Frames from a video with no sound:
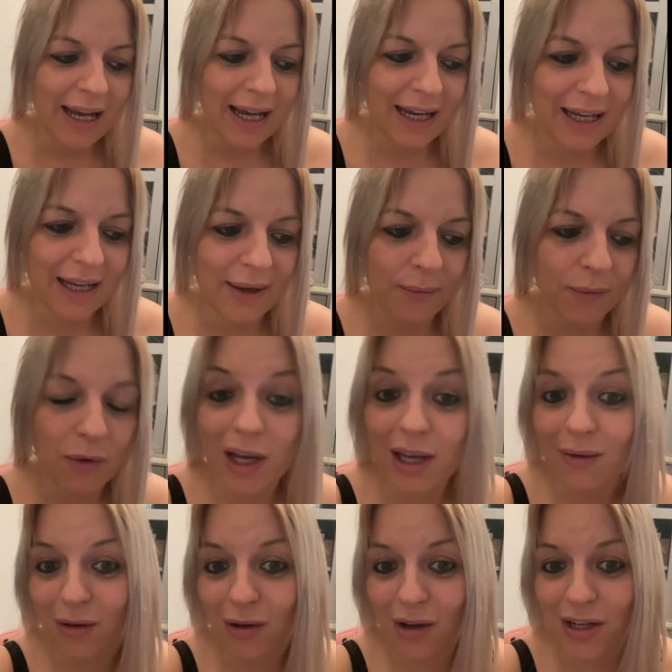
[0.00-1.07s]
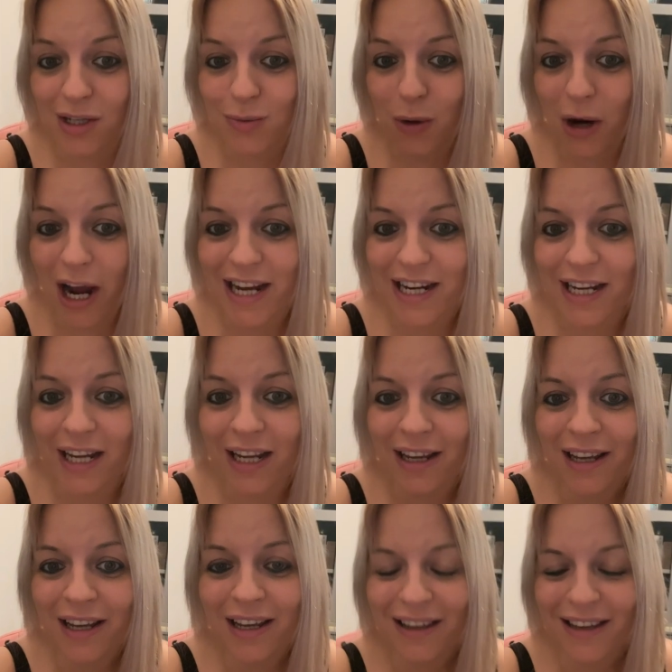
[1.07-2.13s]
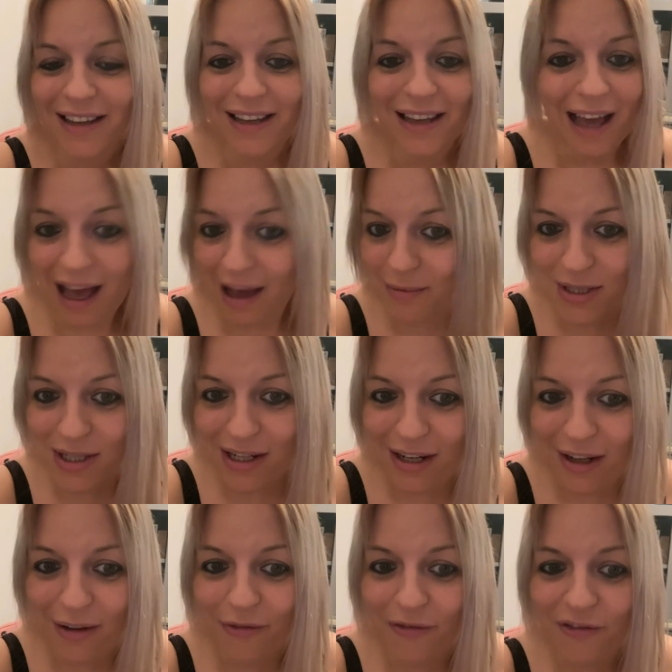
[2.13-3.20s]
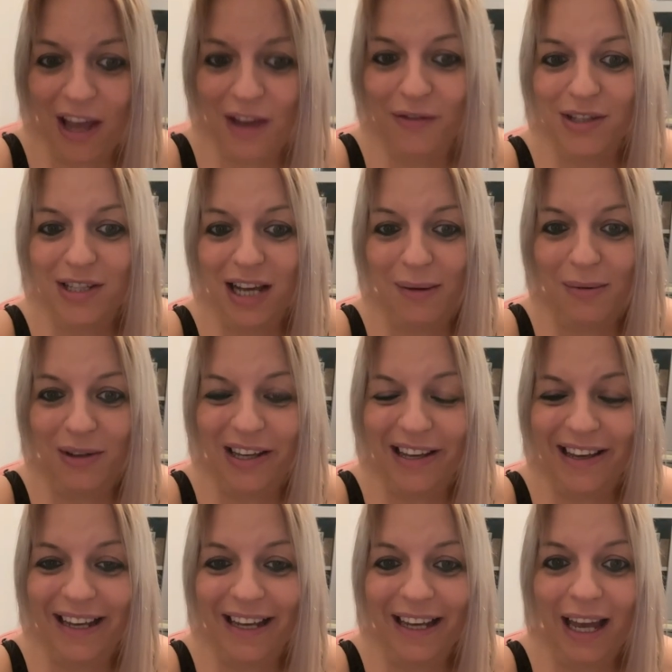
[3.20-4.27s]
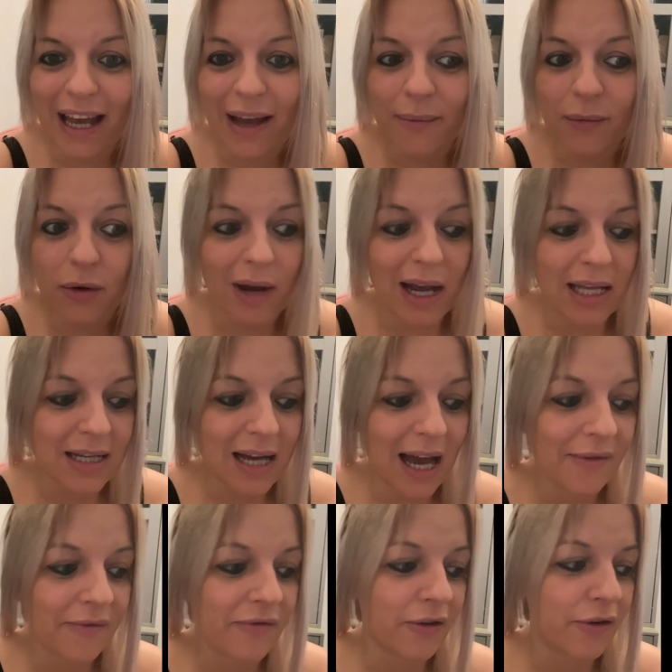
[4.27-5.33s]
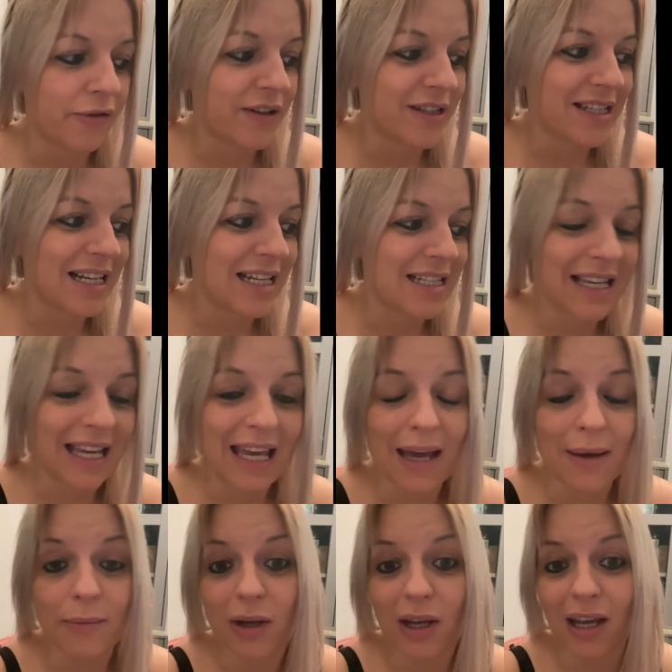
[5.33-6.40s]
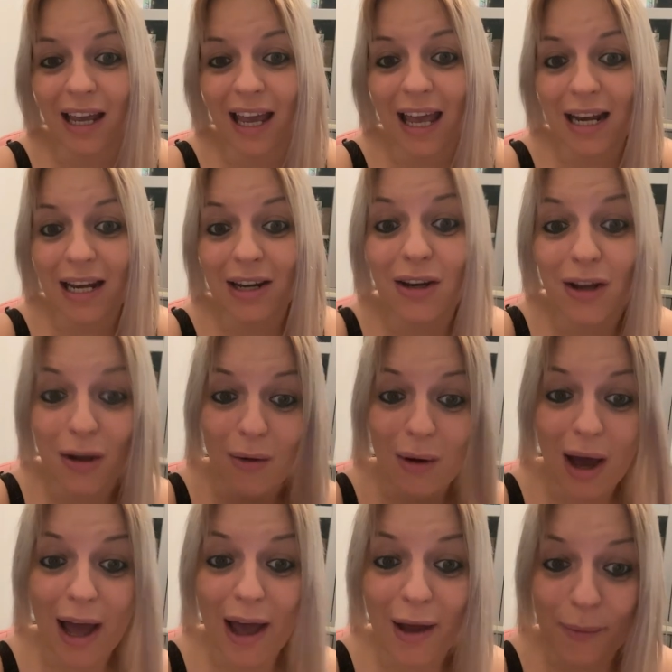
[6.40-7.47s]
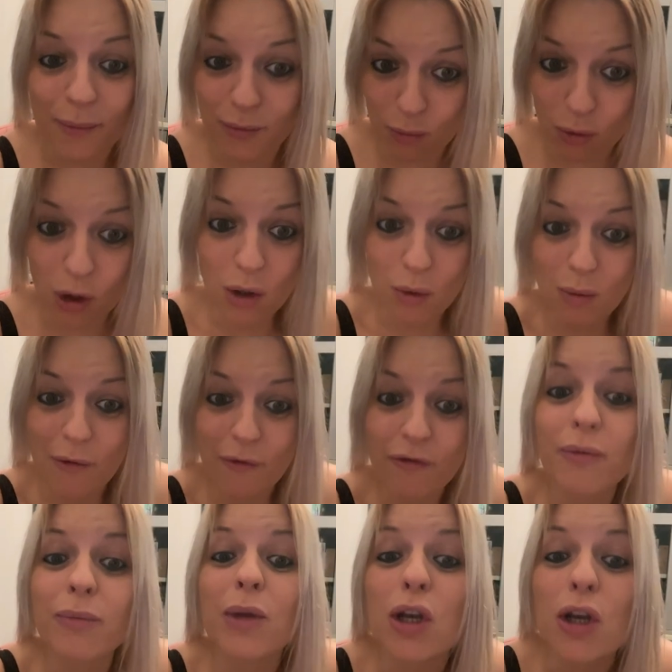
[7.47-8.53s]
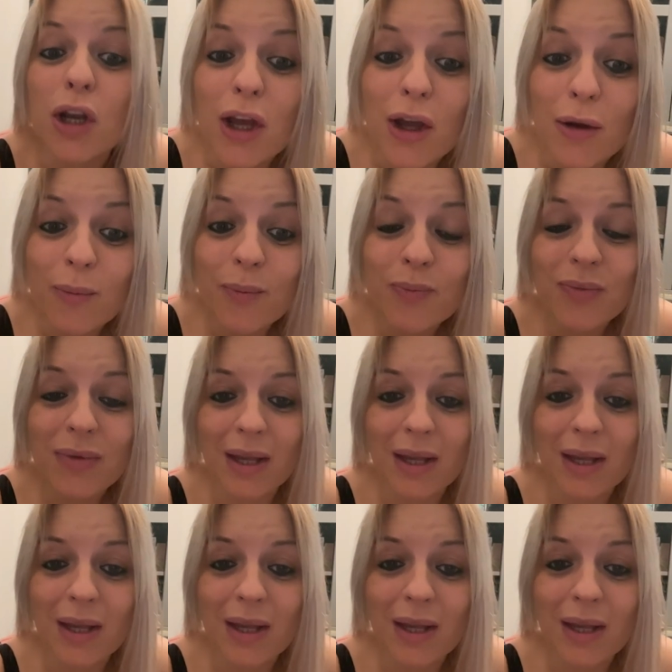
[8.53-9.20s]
Um, working with Goddess Bridie, absolutely favourite time of year. Um, great time for fertility and bringing in new, um, what you want from the new.